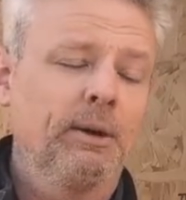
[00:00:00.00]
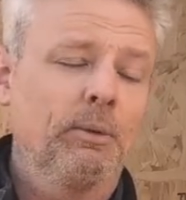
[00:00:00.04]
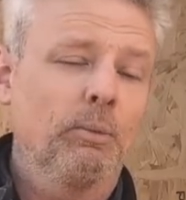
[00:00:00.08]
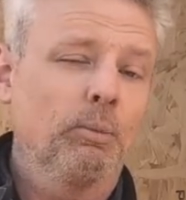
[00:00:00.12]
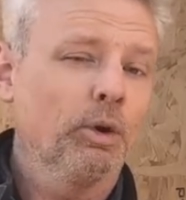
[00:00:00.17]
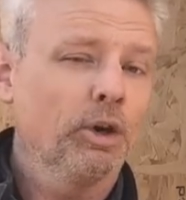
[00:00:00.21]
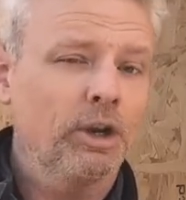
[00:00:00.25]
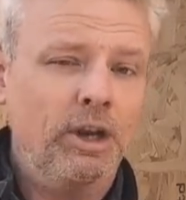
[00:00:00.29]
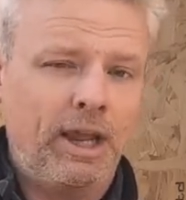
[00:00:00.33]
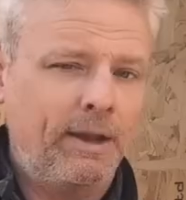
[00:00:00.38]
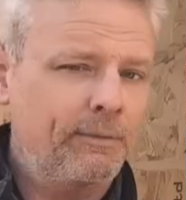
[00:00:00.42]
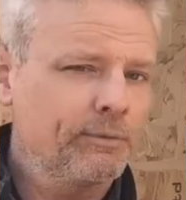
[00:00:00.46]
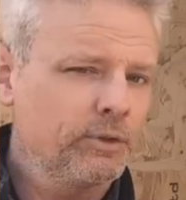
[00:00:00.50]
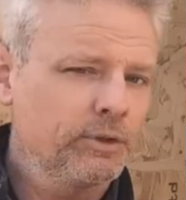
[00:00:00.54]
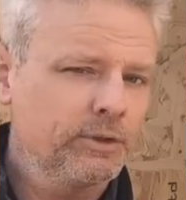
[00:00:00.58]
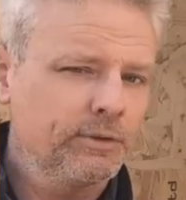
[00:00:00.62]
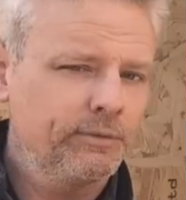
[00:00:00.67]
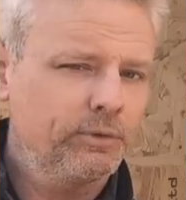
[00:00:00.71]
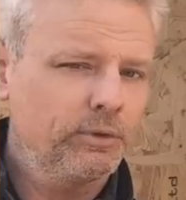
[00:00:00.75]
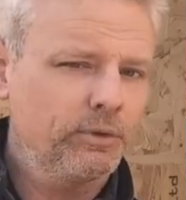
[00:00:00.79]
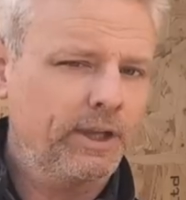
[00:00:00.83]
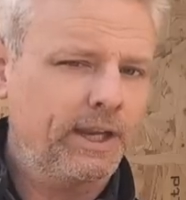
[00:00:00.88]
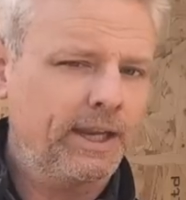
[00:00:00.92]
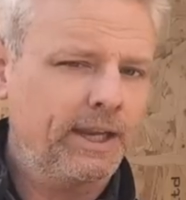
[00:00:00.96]
We're not having
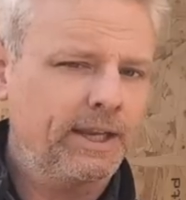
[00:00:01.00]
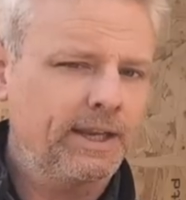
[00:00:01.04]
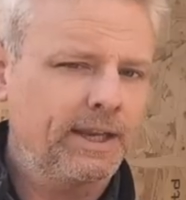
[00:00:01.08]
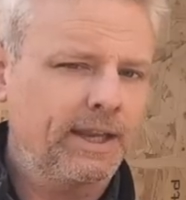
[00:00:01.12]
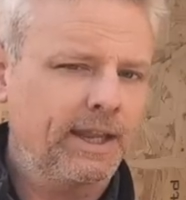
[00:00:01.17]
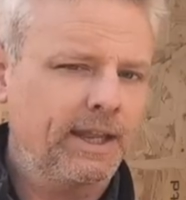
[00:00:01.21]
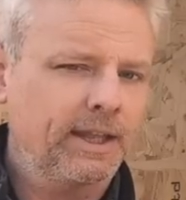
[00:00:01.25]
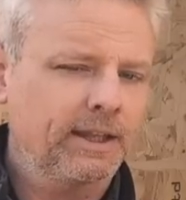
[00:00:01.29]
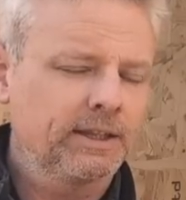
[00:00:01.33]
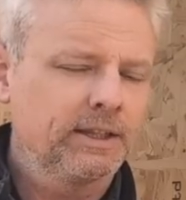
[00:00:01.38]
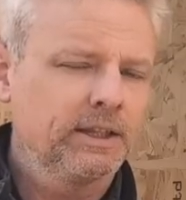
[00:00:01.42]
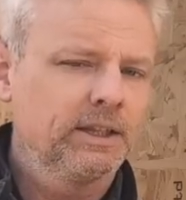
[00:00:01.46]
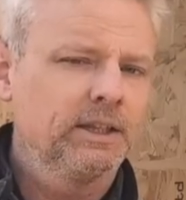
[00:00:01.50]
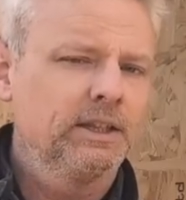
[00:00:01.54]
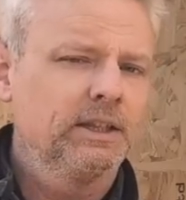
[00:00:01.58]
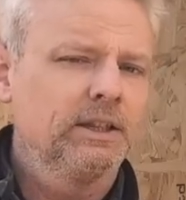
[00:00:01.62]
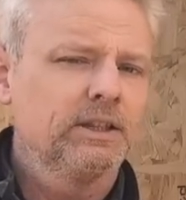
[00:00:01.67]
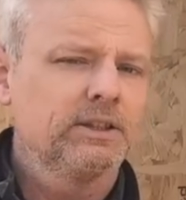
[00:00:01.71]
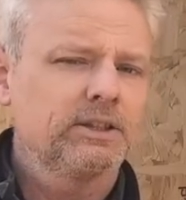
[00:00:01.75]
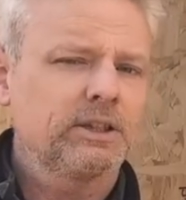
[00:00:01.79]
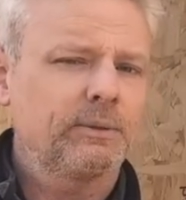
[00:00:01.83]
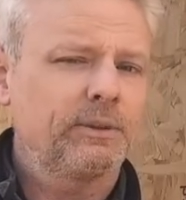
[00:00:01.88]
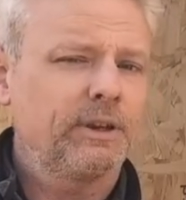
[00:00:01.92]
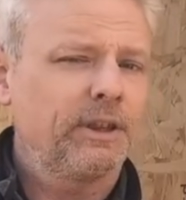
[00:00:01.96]
underfloor heating here,
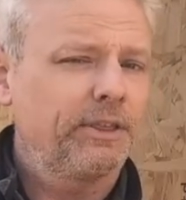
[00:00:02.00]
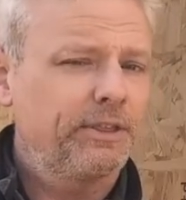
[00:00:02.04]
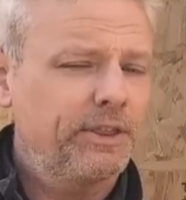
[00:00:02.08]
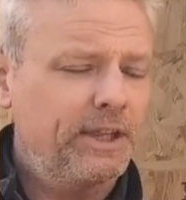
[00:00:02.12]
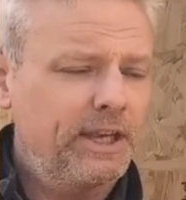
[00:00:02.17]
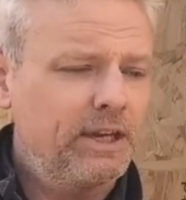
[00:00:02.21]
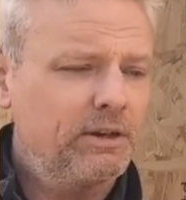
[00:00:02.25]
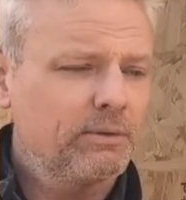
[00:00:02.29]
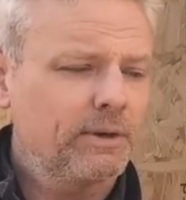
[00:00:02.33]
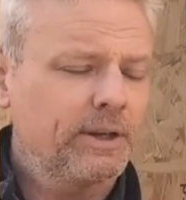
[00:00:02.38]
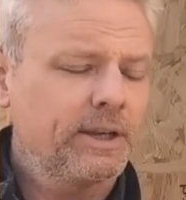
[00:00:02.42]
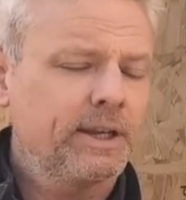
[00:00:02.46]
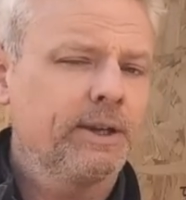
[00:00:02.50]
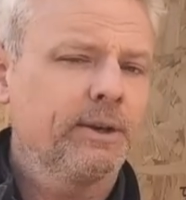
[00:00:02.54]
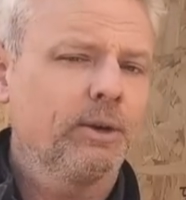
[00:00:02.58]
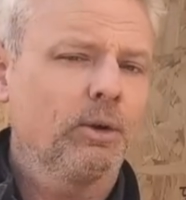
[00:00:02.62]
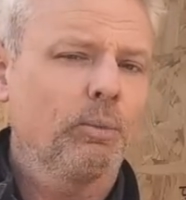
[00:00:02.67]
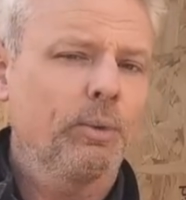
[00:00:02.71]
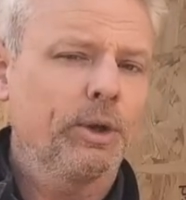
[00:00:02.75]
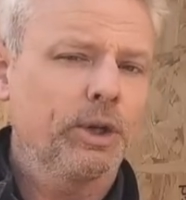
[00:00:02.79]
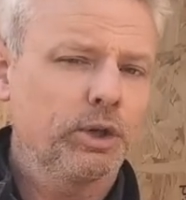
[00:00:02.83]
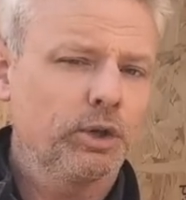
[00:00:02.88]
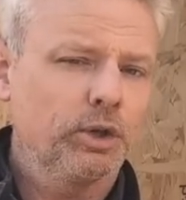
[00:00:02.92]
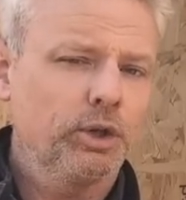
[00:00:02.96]
so in theory
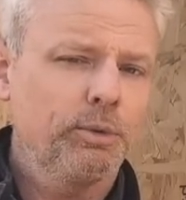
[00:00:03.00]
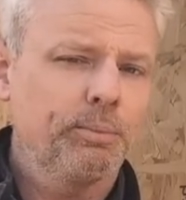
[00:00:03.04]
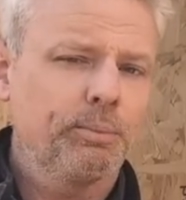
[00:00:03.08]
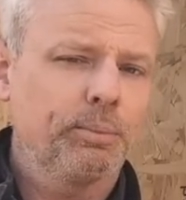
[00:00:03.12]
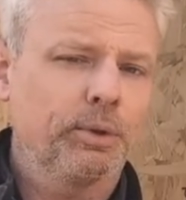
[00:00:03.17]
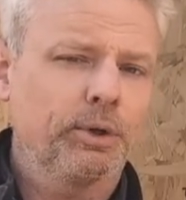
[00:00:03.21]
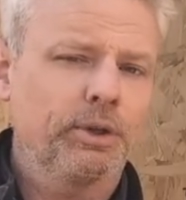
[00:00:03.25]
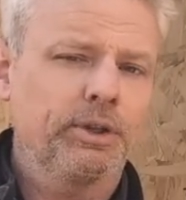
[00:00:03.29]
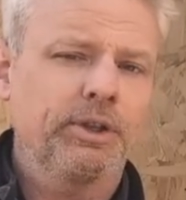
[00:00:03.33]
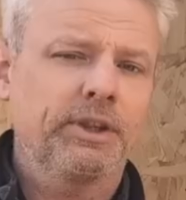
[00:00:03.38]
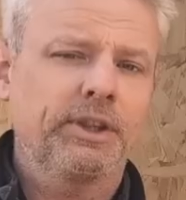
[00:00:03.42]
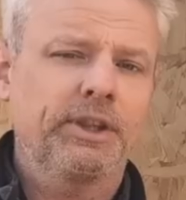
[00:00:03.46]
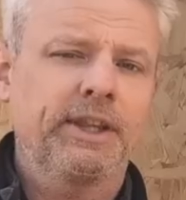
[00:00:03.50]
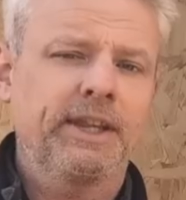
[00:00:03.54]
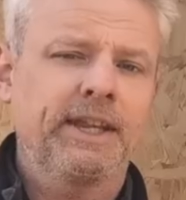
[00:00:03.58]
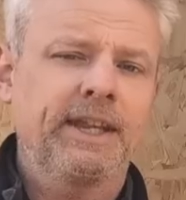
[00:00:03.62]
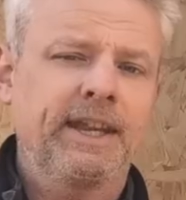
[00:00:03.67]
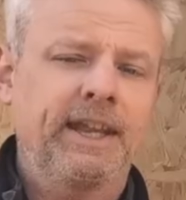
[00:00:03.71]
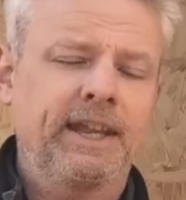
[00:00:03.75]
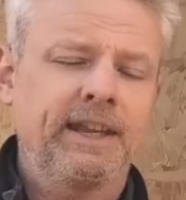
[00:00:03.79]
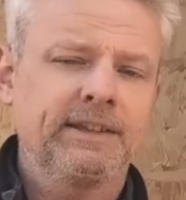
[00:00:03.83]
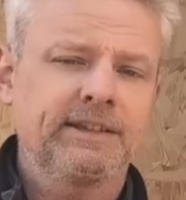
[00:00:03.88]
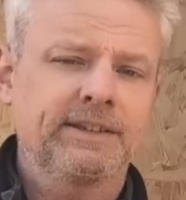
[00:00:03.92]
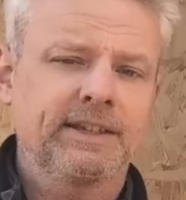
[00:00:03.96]
we could put
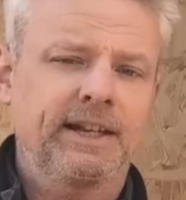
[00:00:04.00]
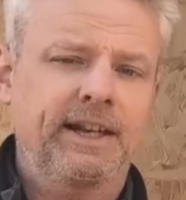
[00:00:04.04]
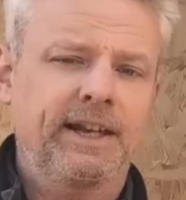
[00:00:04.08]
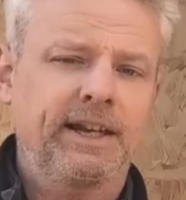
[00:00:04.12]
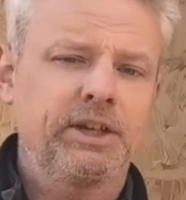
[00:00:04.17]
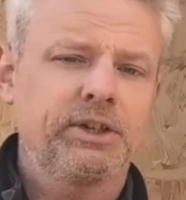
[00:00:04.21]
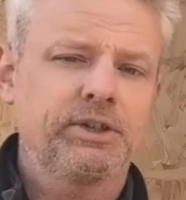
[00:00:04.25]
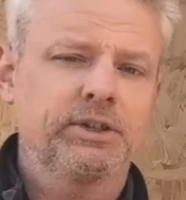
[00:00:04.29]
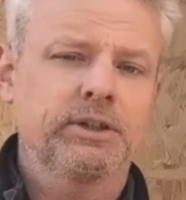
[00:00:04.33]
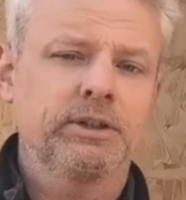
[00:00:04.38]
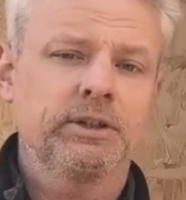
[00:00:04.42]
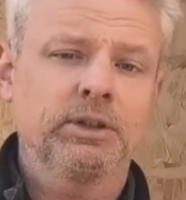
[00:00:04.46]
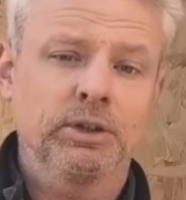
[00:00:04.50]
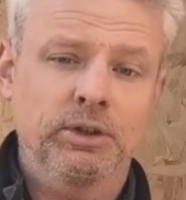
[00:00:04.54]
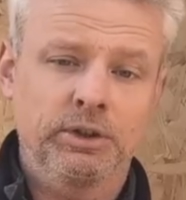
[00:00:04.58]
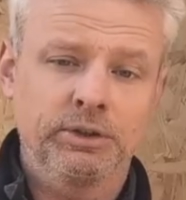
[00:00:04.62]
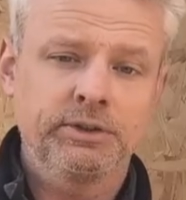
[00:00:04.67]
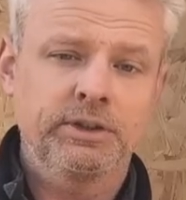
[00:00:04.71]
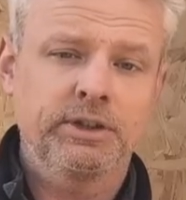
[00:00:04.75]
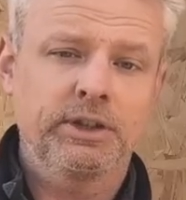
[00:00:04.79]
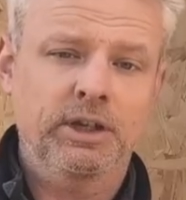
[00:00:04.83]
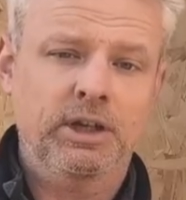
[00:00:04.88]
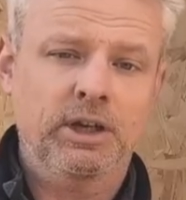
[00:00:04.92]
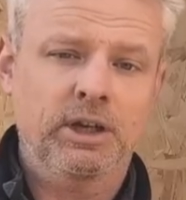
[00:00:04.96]
the insulation
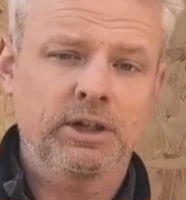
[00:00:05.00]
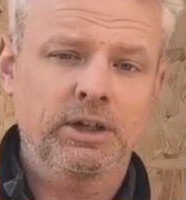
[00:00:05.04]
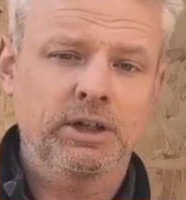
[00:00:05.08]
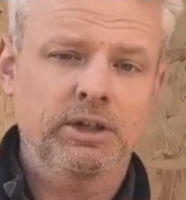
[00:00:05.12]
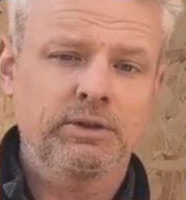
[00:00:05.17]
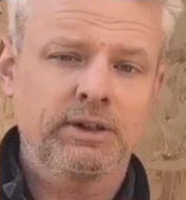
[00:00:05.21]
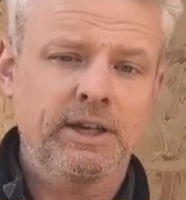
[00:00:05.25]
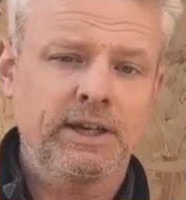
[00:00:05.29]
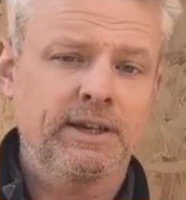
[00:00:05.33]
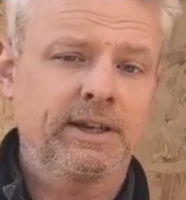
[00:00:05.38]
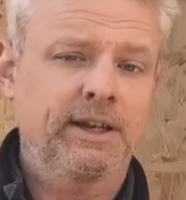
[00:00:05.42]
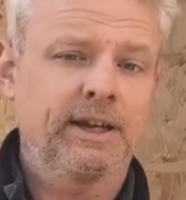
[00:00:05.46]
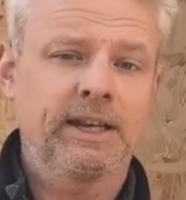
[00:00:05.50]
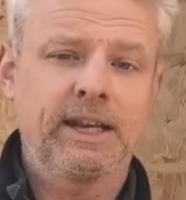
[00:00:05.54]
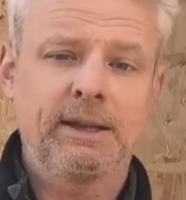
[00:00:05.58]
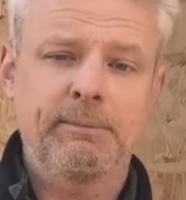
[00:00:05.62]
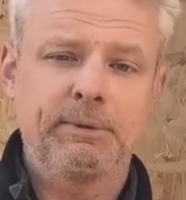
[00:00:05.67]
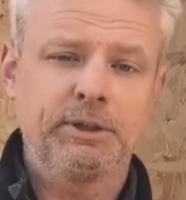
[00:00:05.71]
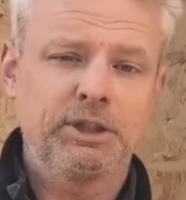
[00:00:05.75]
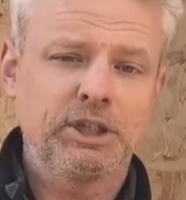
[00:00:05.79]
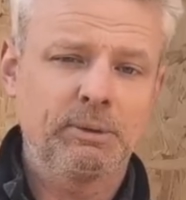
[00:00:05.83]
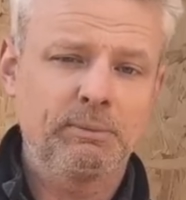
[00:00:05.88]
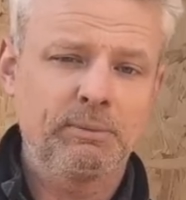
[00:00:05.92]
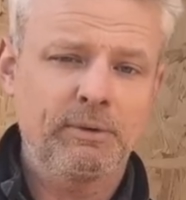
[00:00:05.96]
under the concrete and then
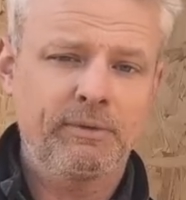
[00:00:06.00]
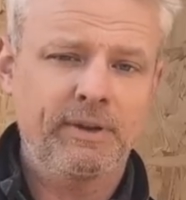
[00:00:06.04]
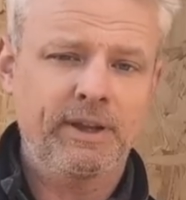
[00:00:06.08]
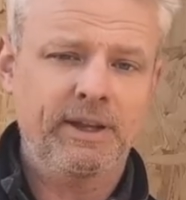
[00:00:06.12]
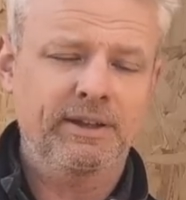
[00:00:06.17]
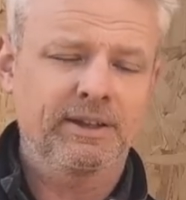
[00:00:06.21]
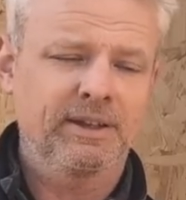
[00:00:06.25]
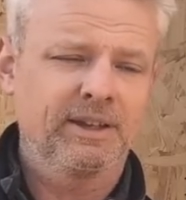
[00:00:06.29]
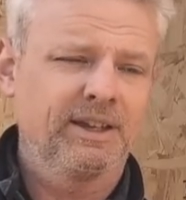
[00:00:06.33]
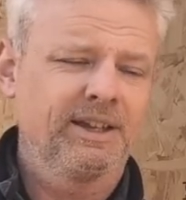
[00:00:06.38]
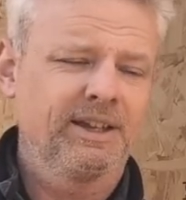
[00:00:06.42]
be done with it.